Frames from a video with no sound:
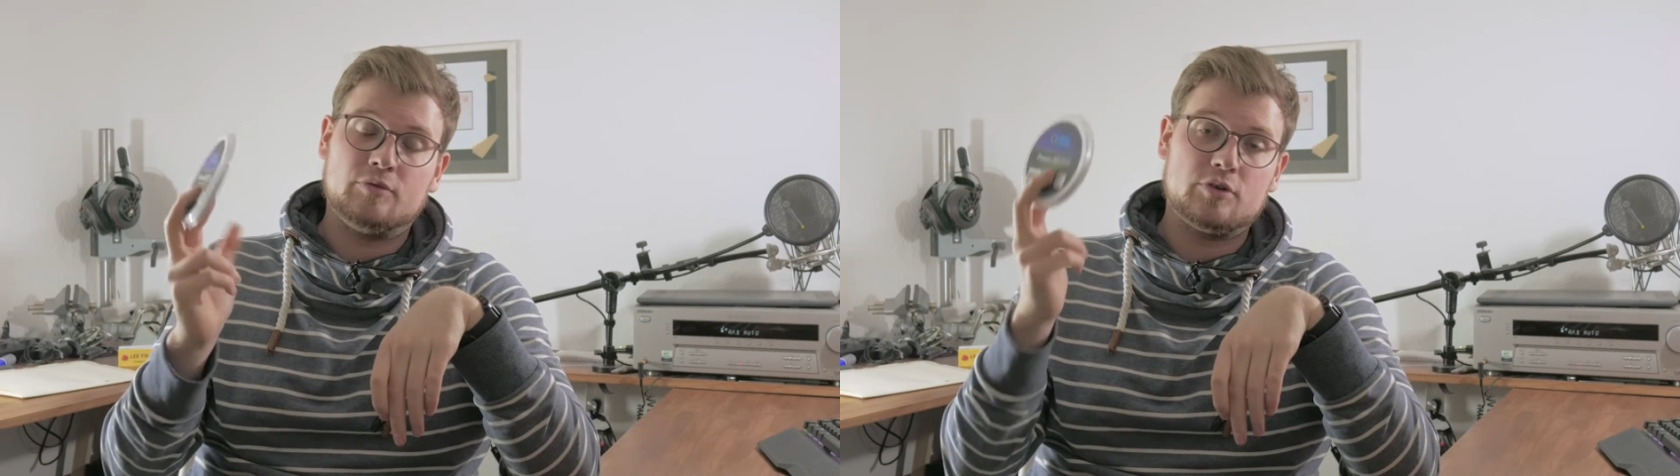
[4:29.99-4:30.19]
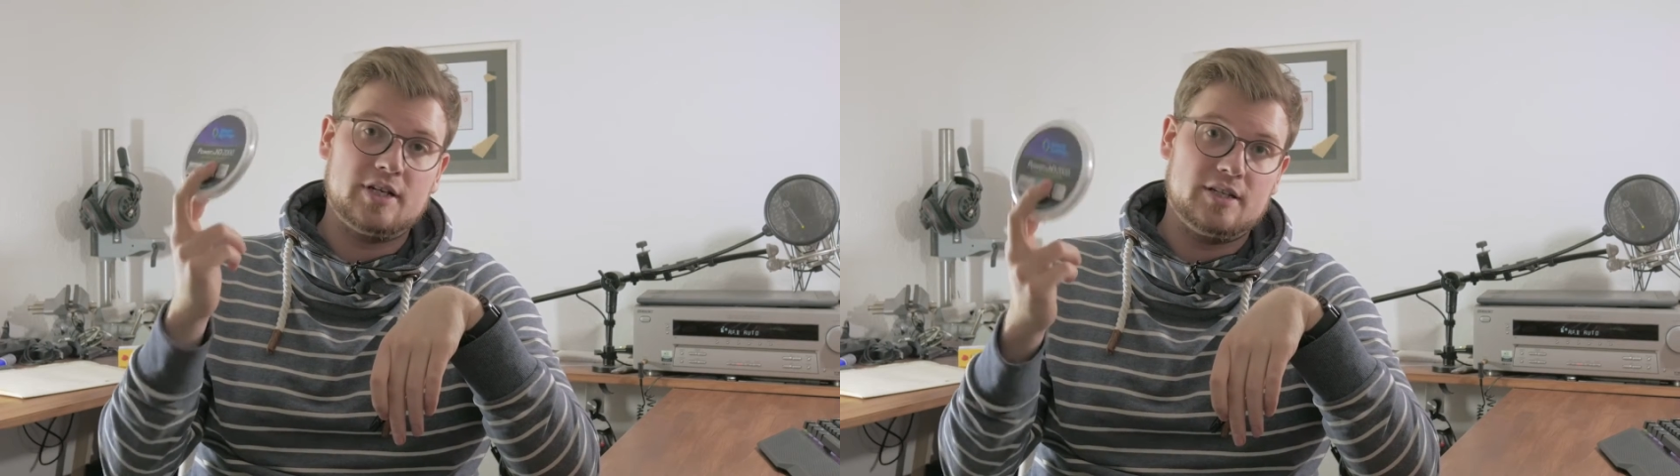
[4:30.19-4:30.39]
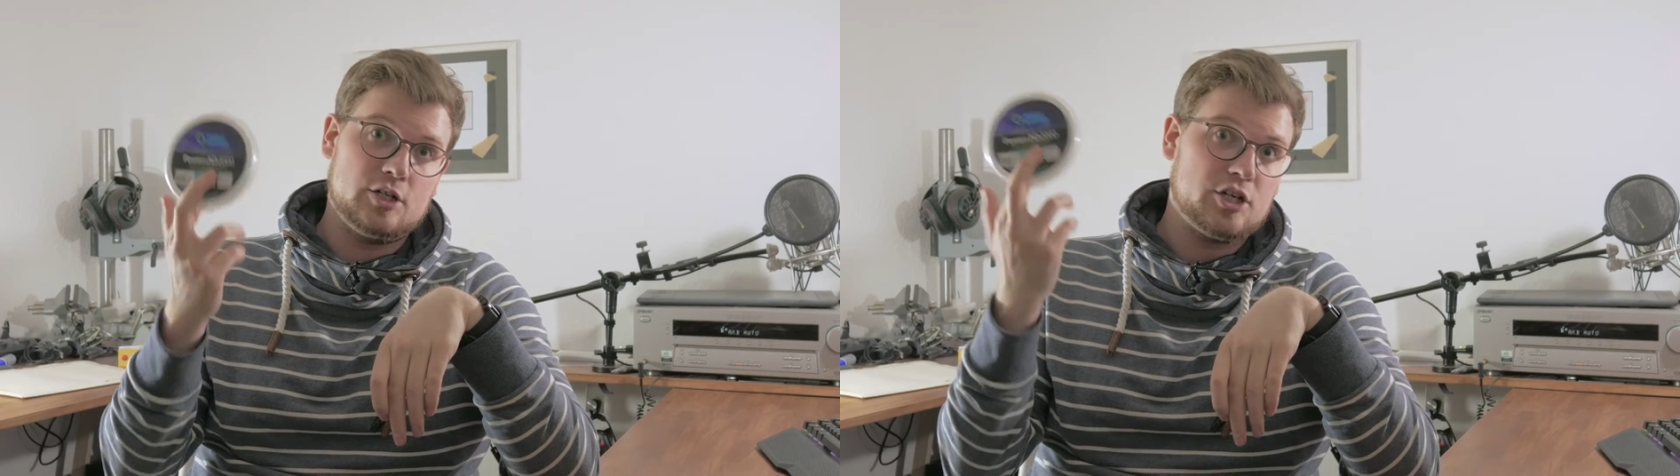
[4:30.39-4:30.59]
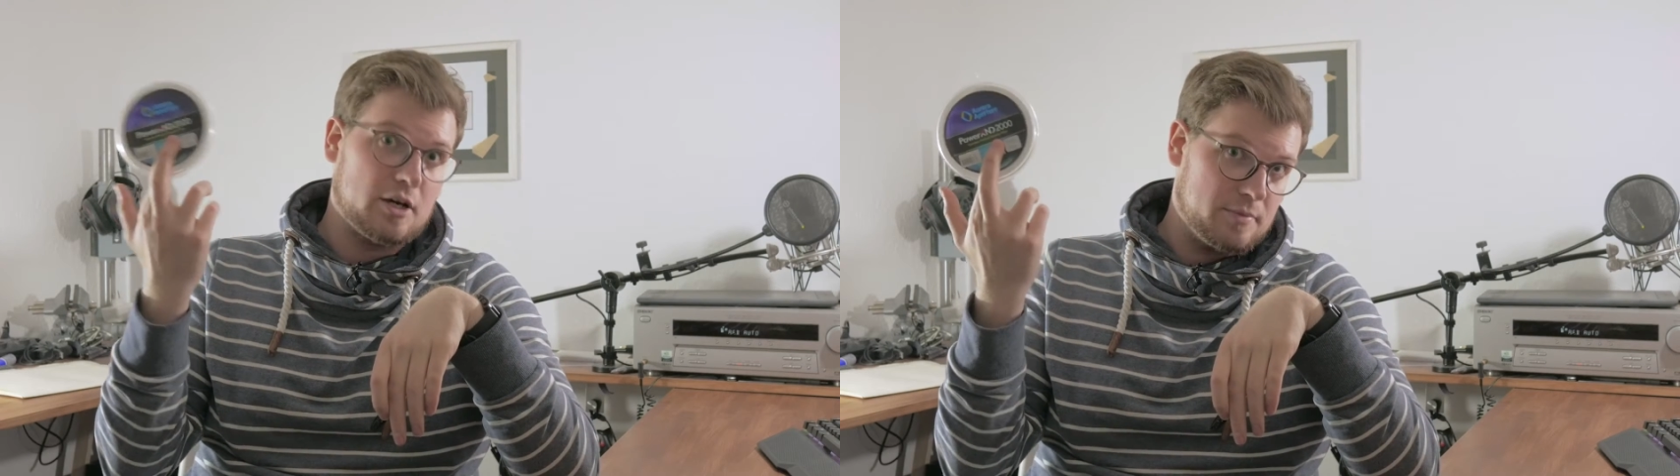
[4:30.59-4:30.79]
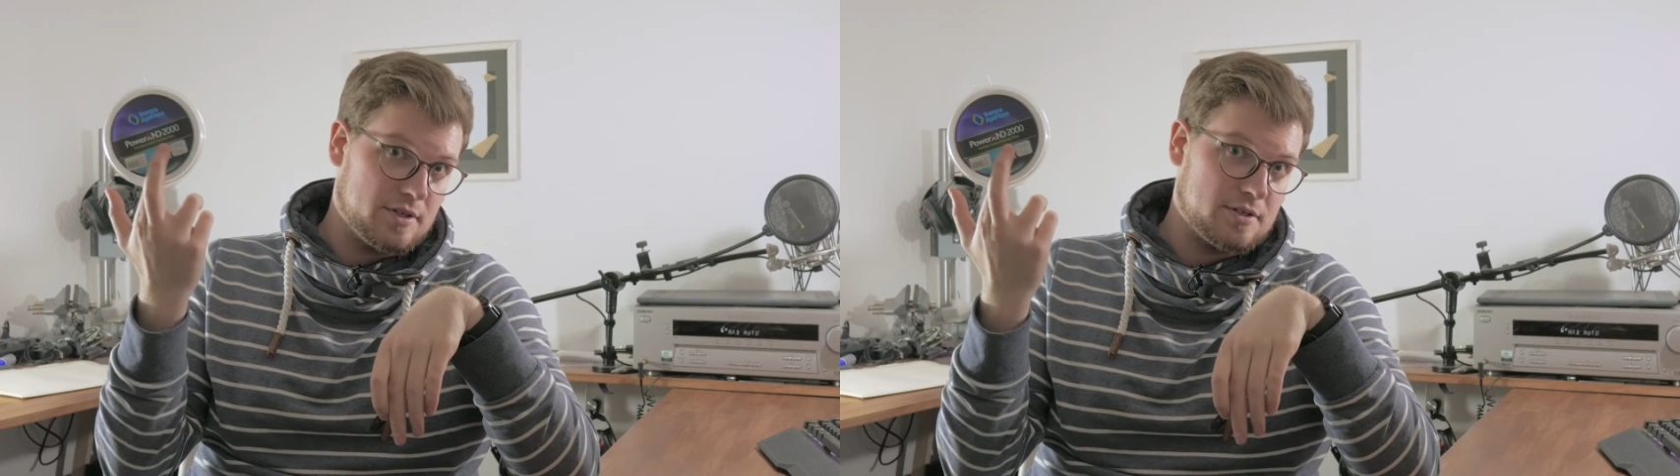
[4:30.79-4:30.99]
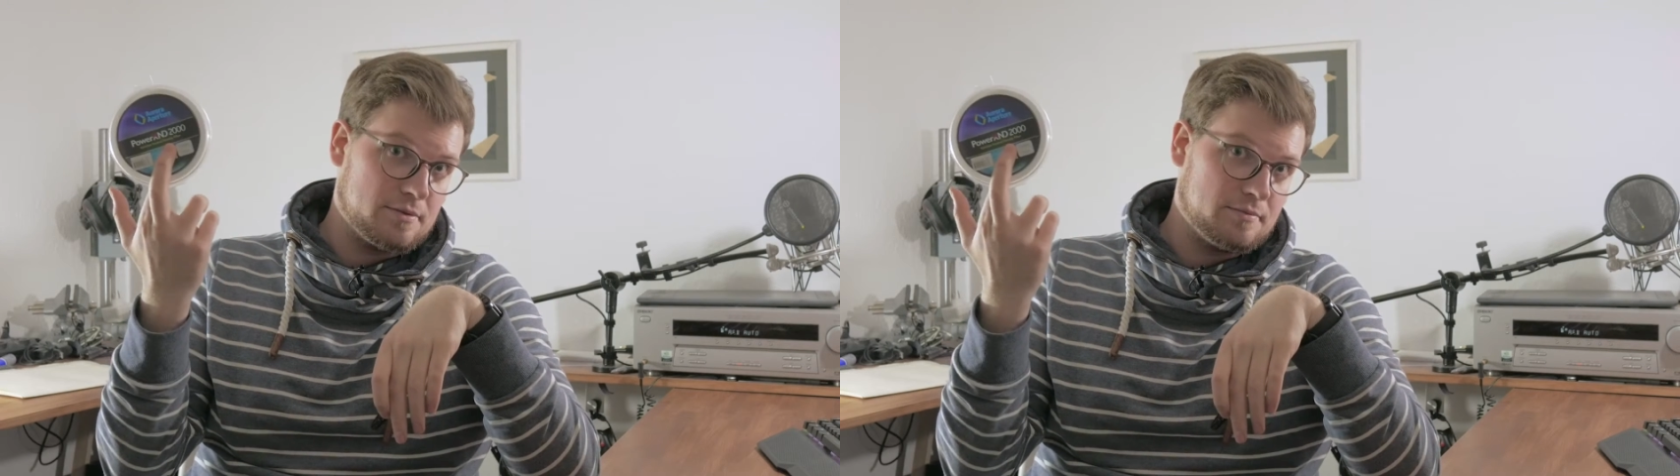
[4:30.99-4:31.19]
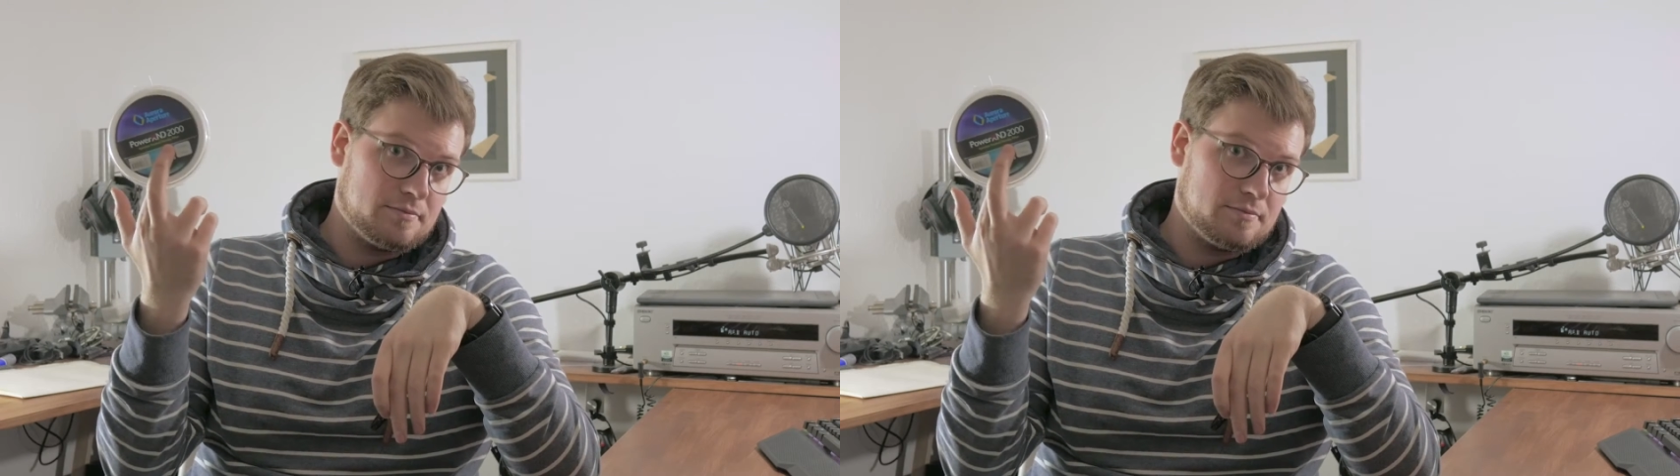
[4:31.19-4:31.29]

for tint and sharpness.